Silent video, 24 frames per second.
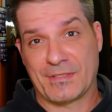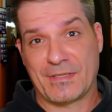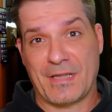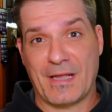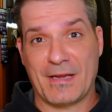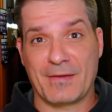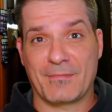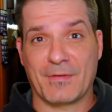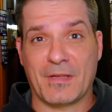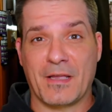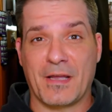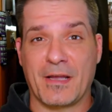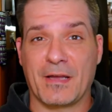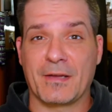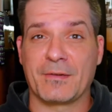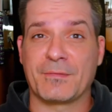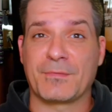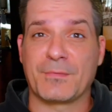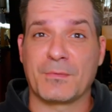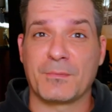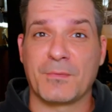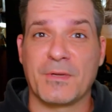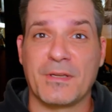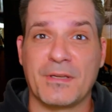kind of a con
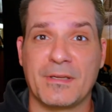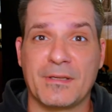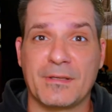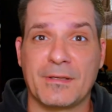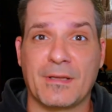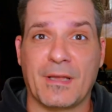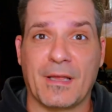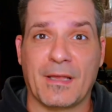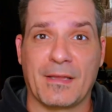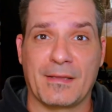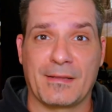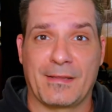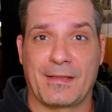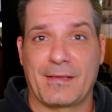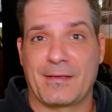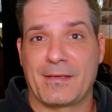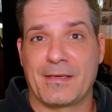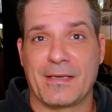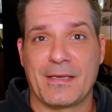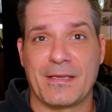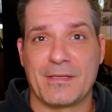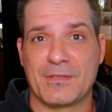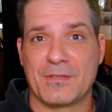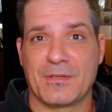for me. They
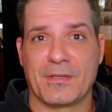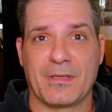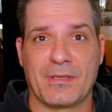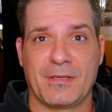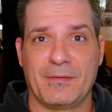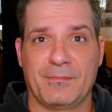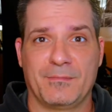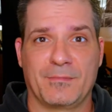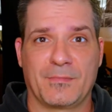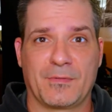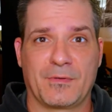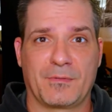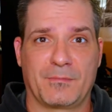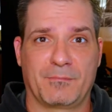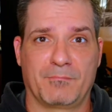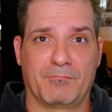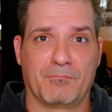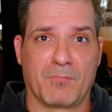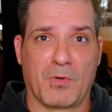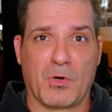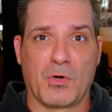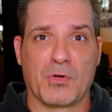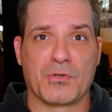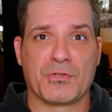could easily
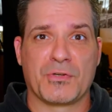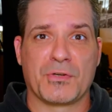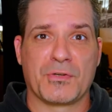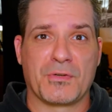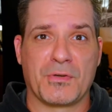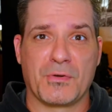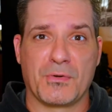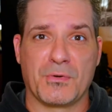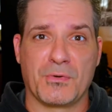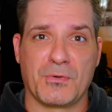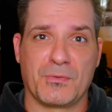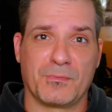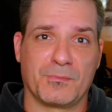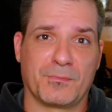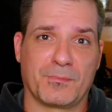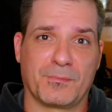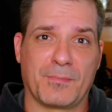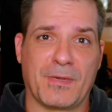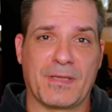merge the two.